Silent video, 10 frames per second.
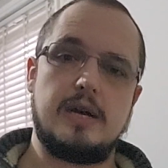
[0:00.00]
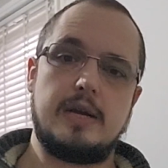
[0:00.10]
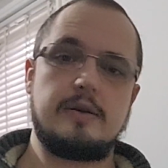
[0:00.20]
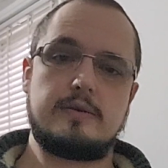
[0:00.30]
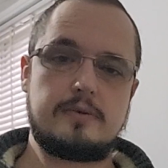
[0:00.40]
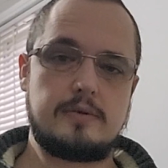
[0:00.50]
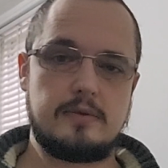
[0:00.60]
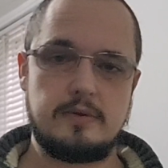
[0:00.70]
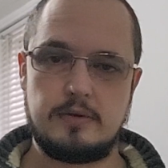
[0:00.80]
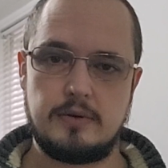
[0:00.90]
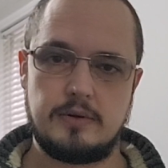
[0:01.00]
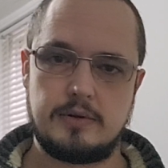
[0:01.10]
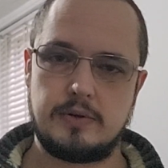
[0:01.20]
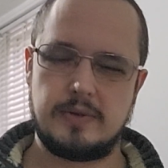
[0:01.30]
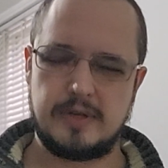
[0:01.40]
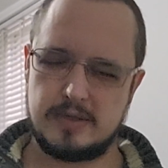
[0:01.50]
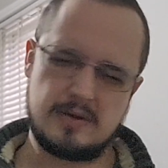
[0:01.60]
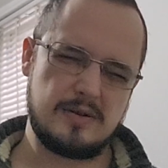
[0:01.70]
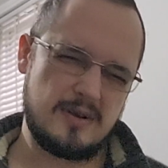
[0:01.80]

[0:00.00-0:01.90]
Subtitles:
and do this.